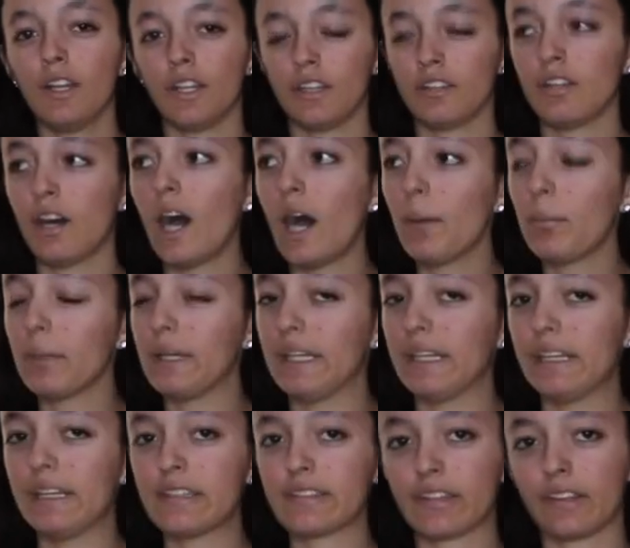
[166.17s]
The top
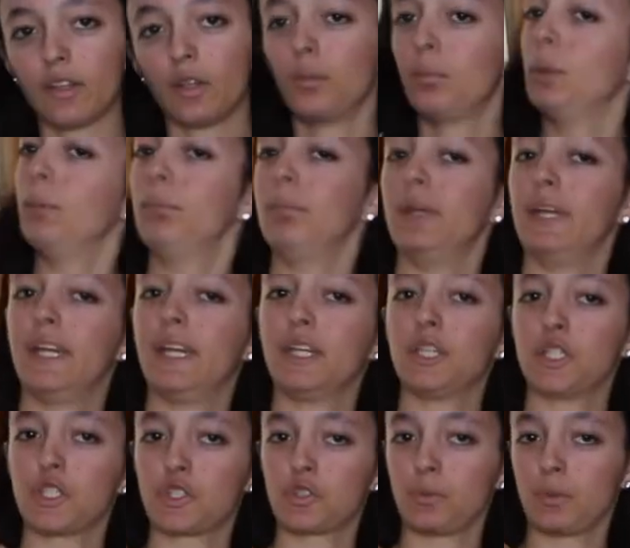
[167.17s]
is a little bit
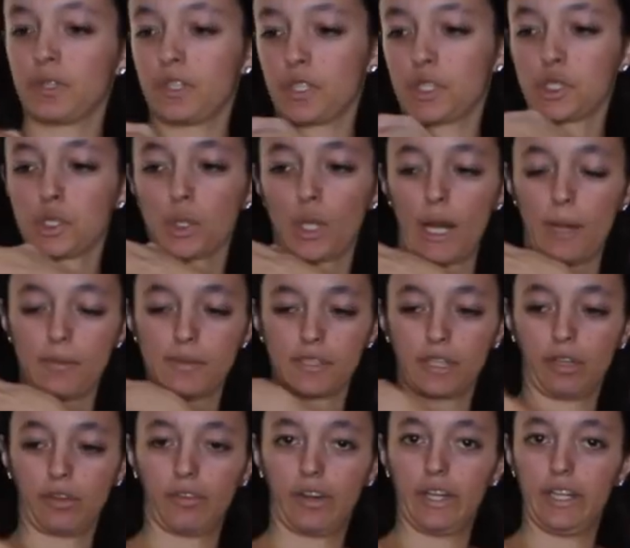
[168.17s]
big just with the straps
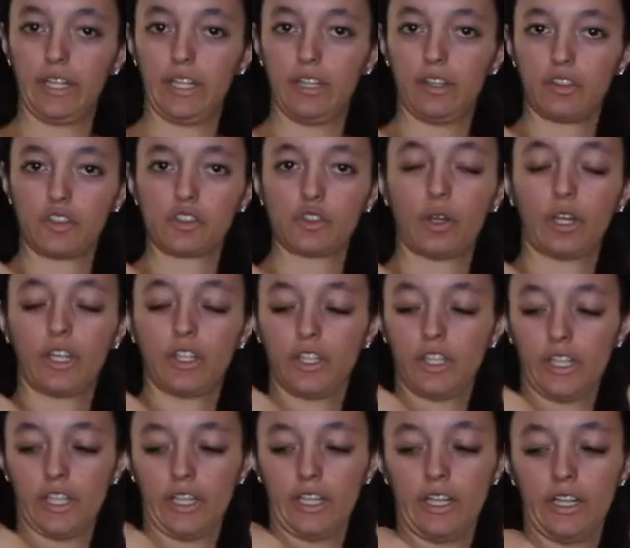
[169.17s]
like right here, so I
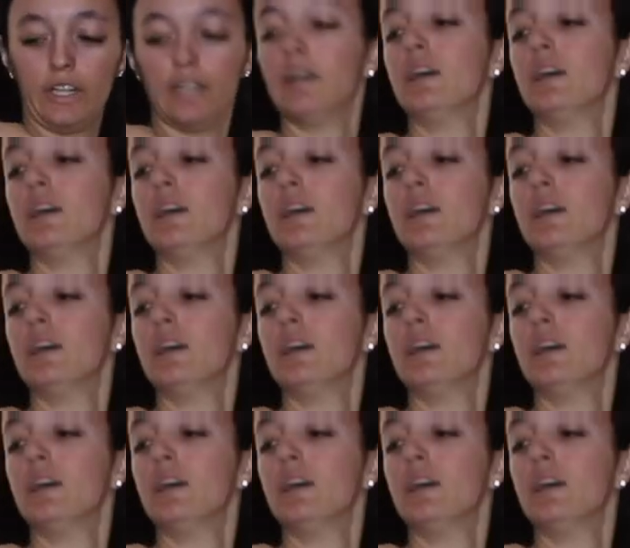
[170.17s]
could